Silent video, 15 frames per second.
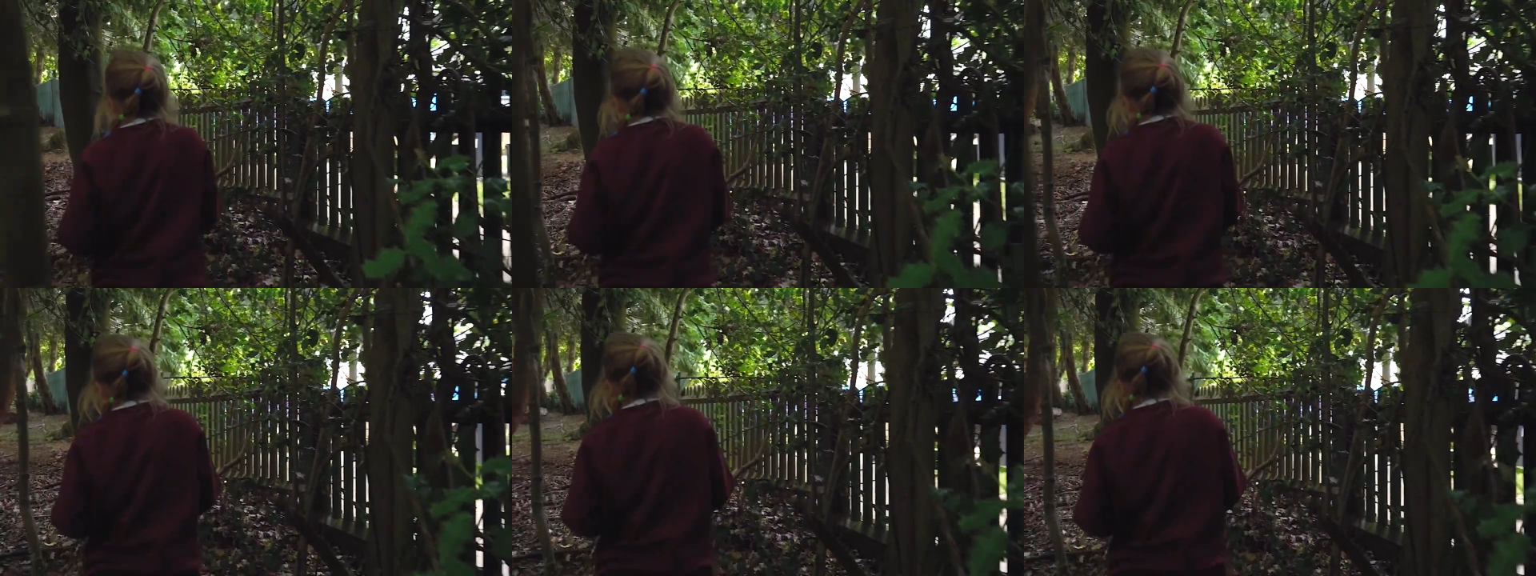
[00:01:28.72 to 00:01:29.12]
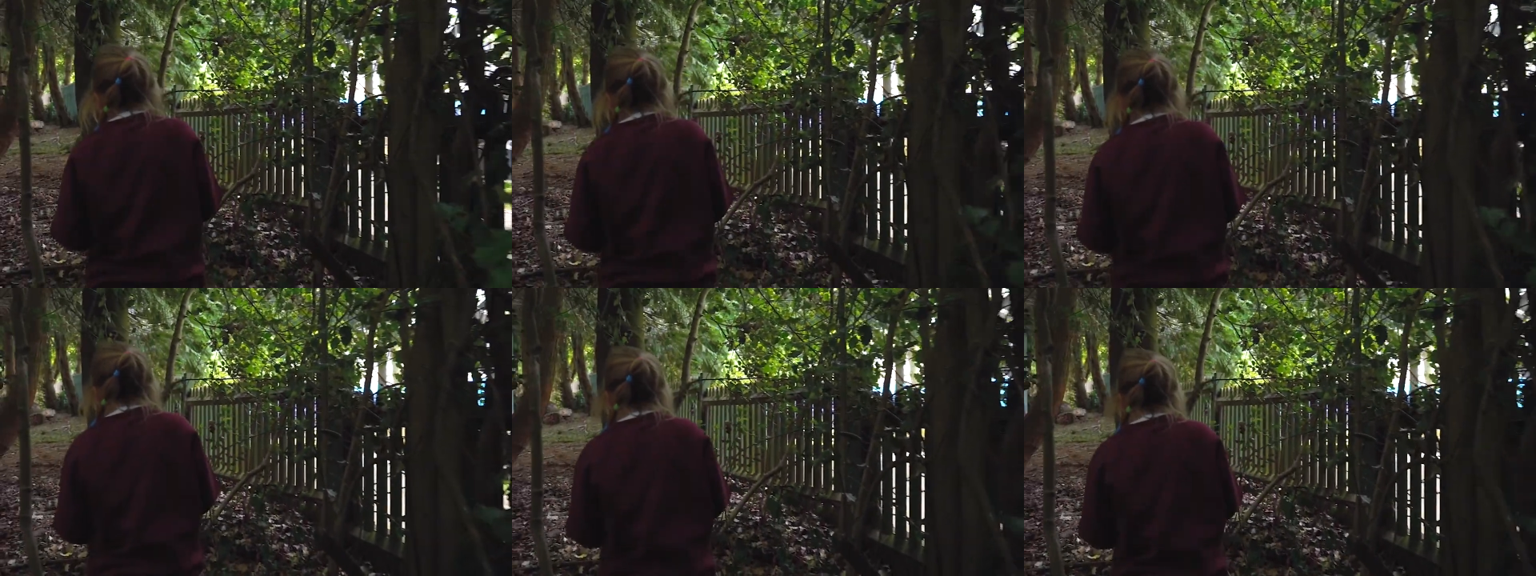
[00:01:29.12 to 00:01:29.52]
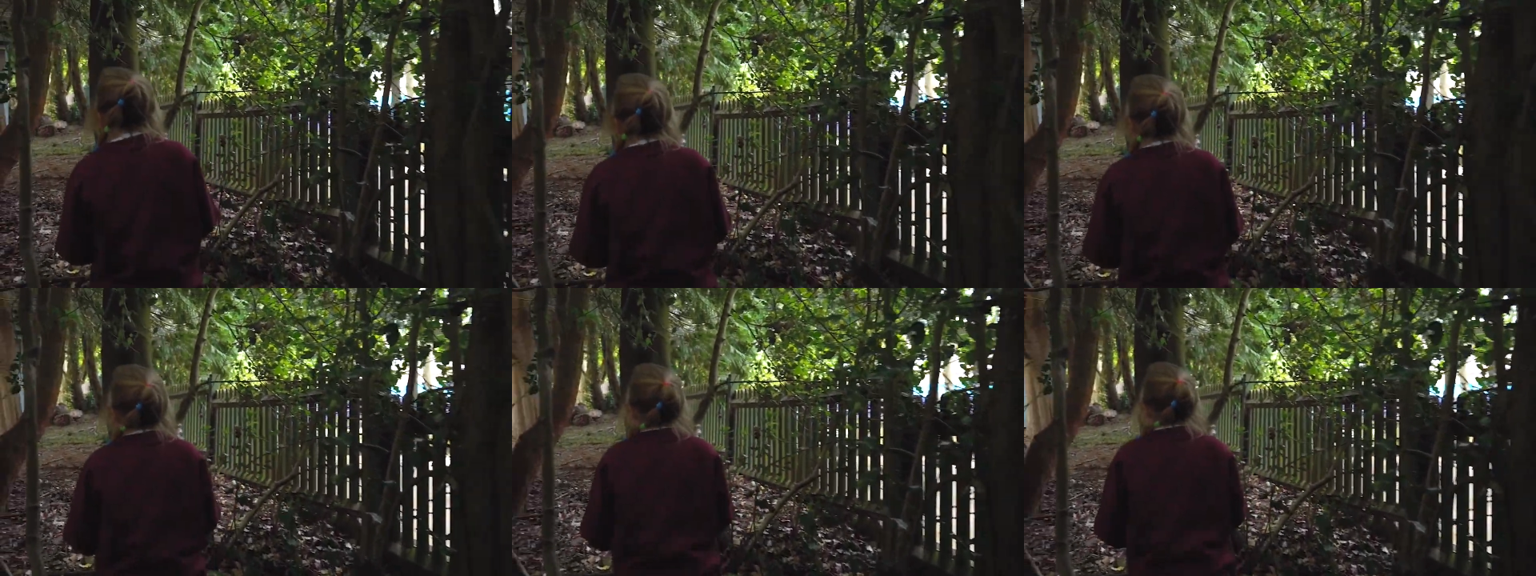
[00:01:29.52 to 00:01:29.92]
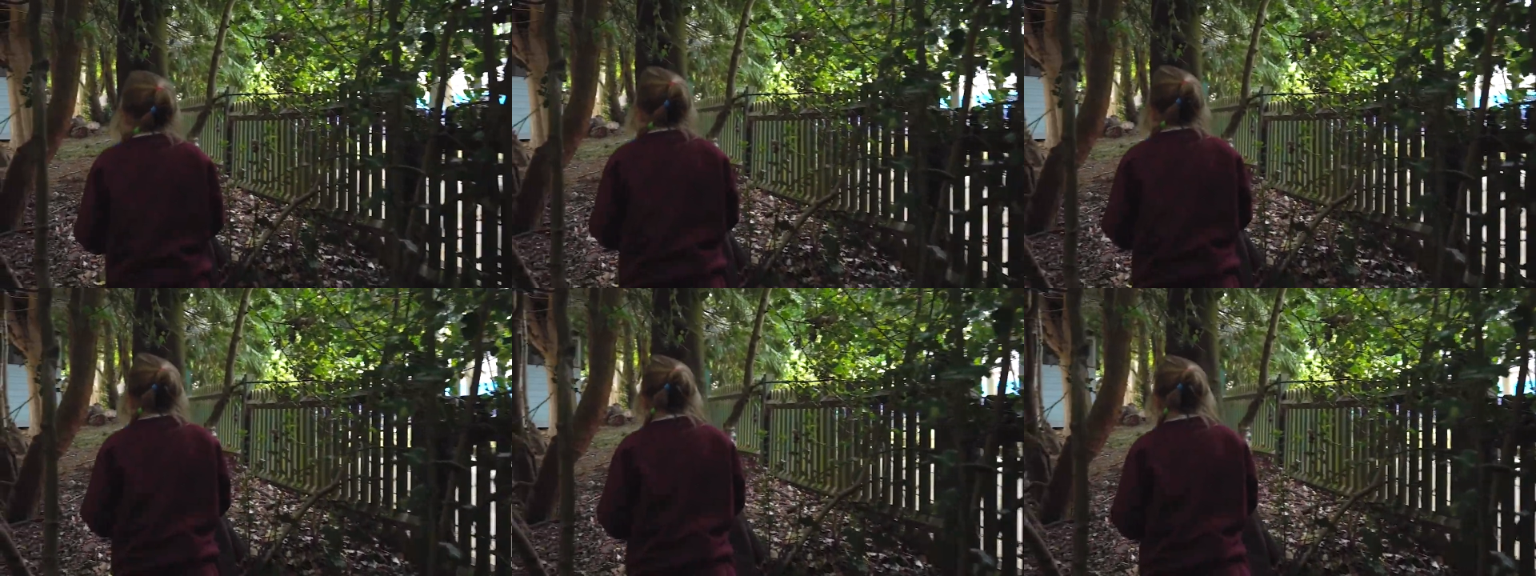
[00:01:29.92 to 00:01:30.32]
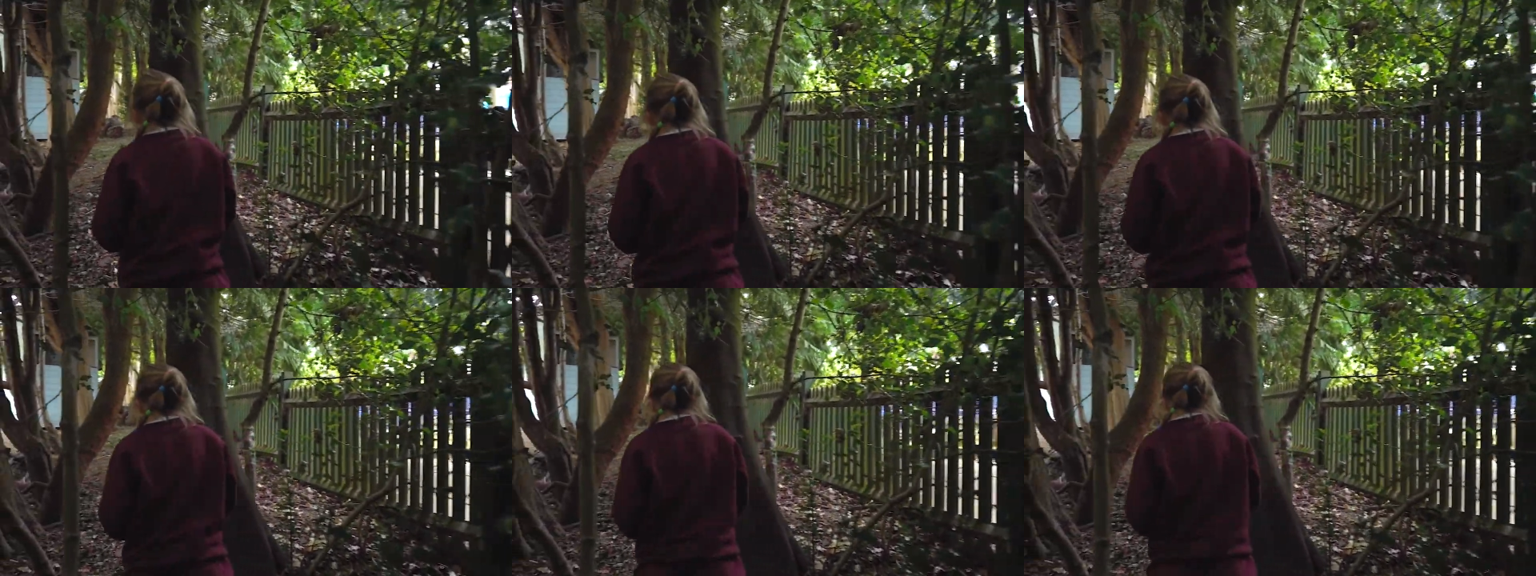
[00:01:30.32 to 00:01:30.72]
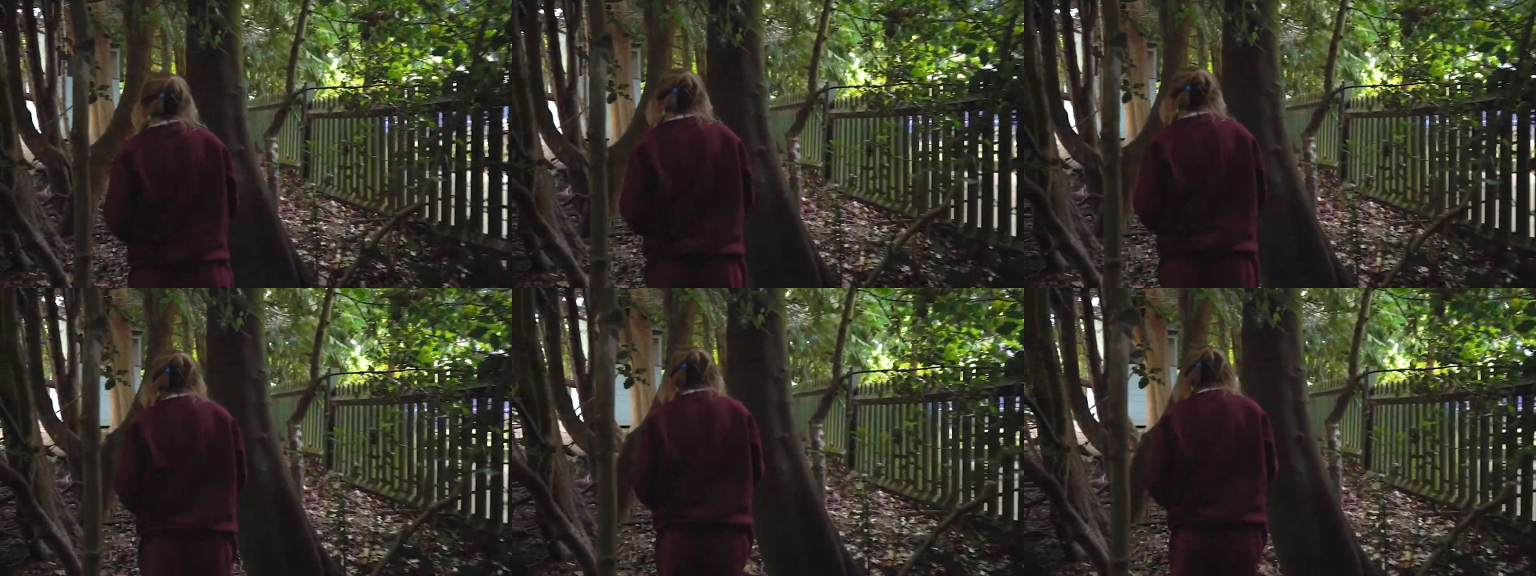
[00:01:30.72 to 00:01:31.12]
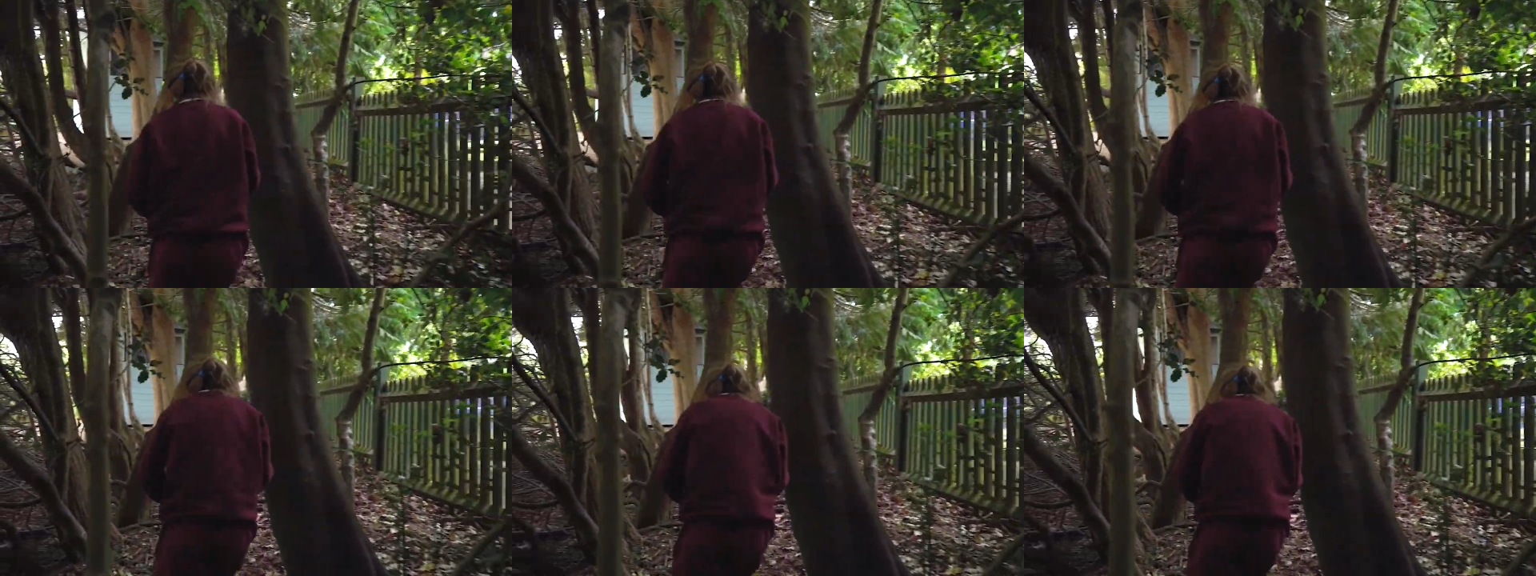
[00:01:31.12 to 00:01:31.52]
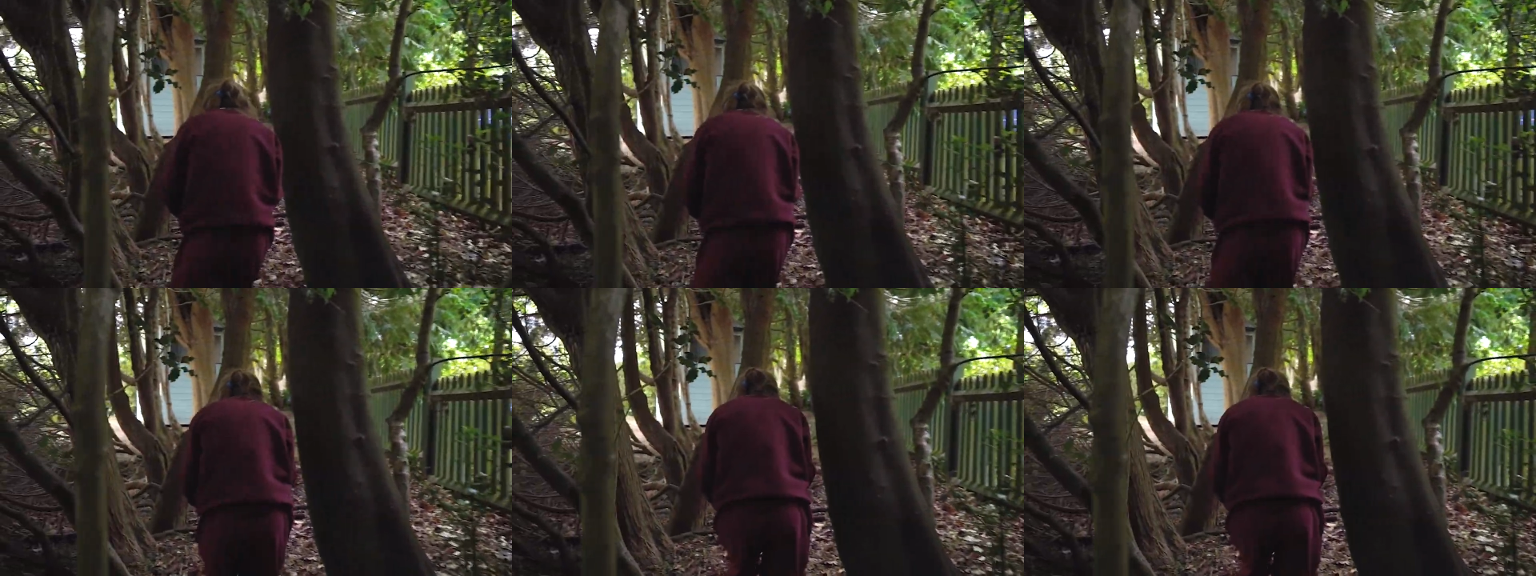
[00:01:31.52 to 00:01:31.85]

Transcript: [unreadable: no face in view]